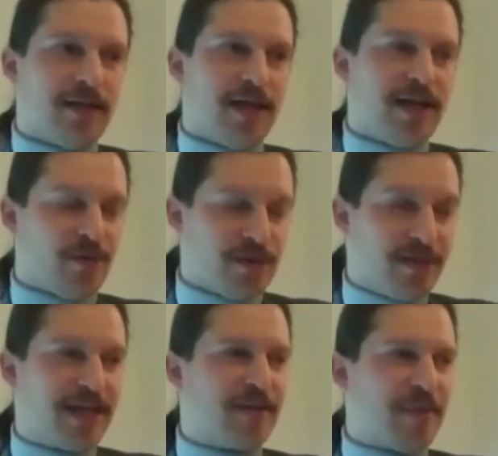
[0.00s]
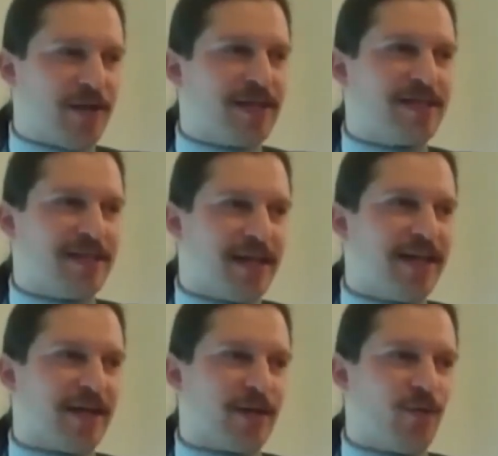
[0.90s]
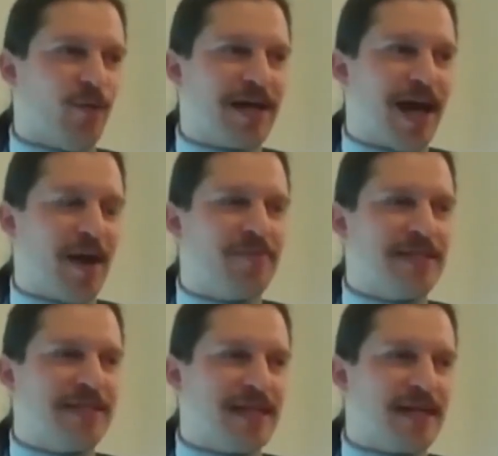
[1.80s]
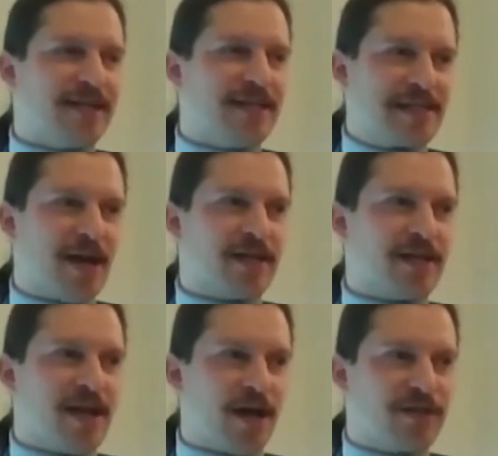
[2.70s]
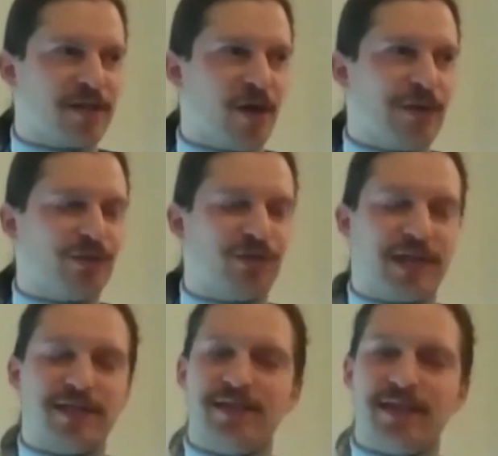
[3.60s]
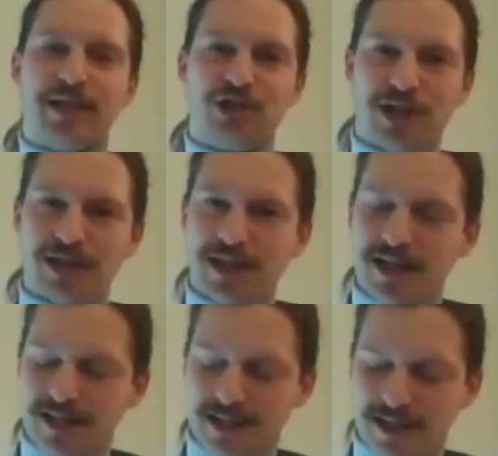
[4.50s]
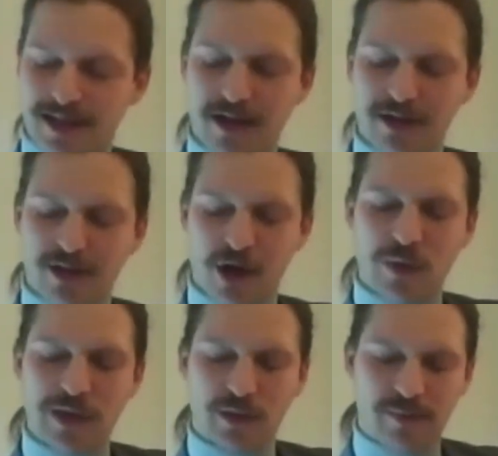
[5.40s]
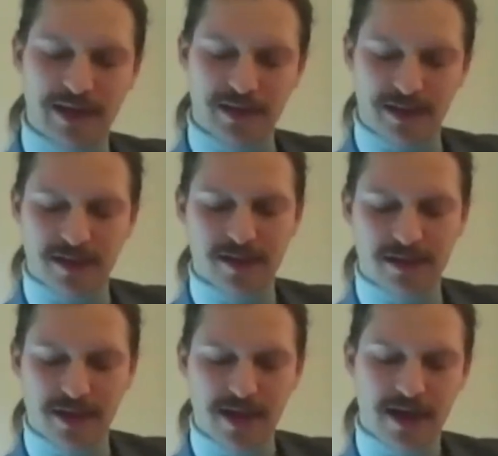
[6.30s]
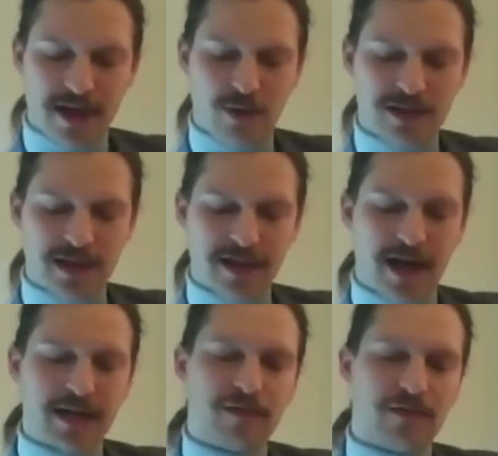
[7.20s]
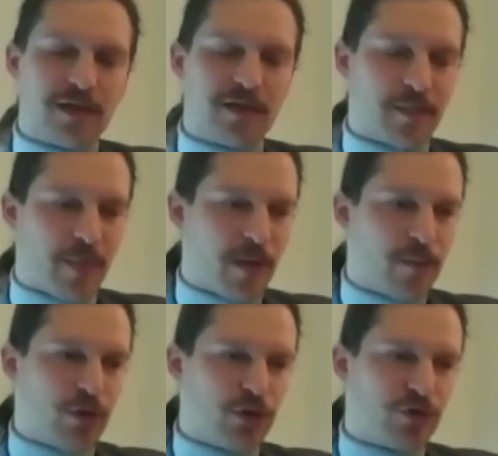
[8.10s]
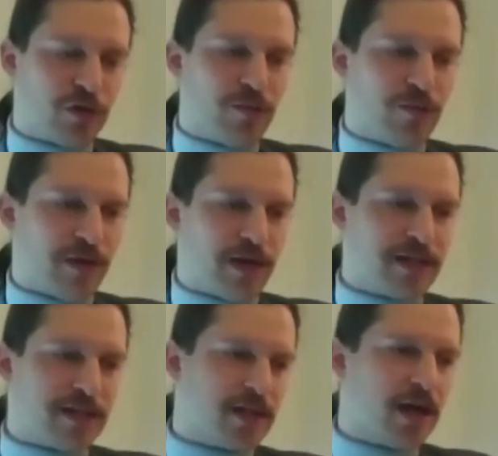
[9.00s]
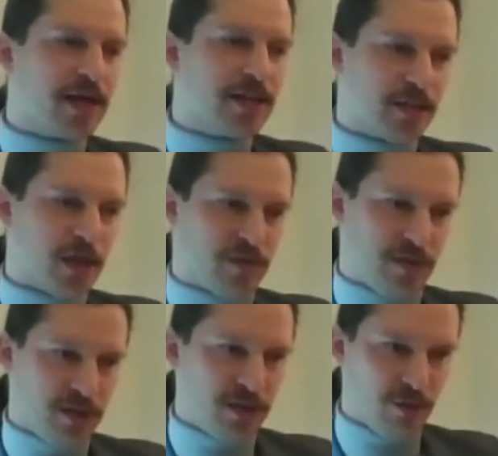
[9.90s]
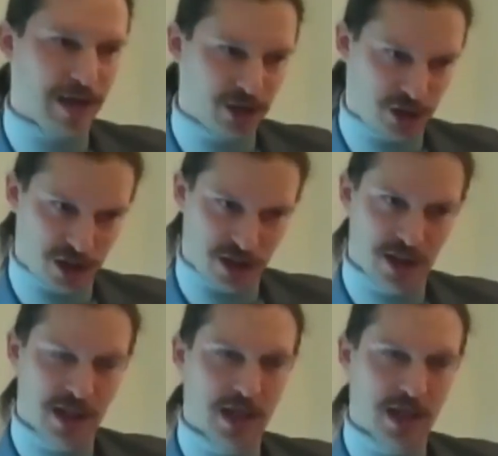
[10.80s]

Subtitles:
and I was thinking about this today, like what happened that I decided not to go into translation and I decided to go into business? It was like kind of a push from various sides, situation,